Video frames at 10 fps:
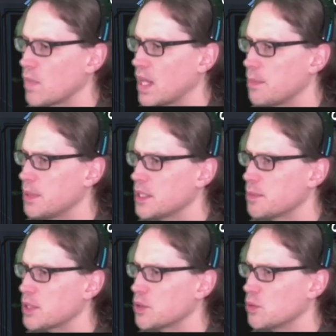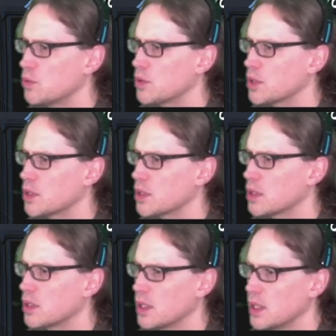I play special
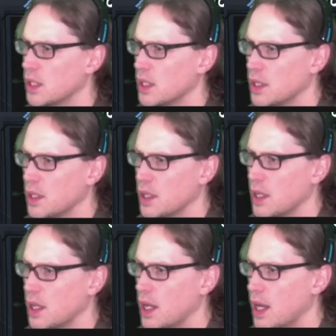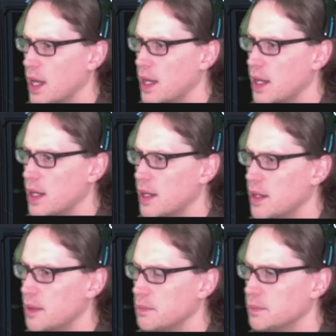order.
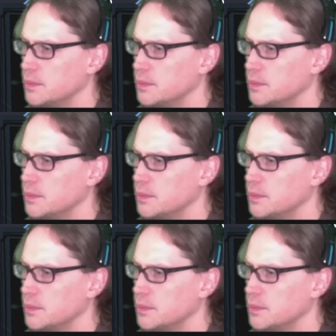I